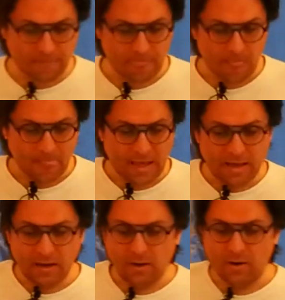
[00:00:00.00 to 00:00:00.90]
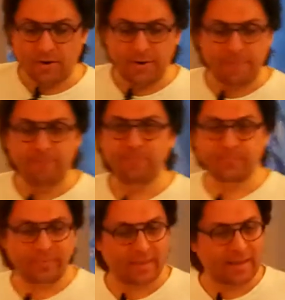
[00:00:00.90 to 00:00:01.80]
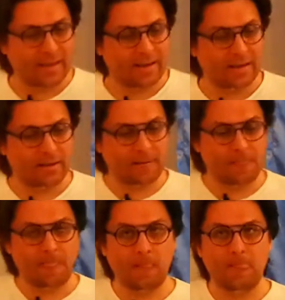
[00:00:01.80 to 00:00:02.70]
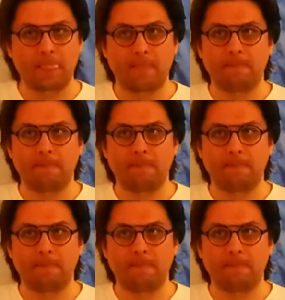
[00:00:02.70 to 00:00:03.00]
when we're going to talk about death. It will be very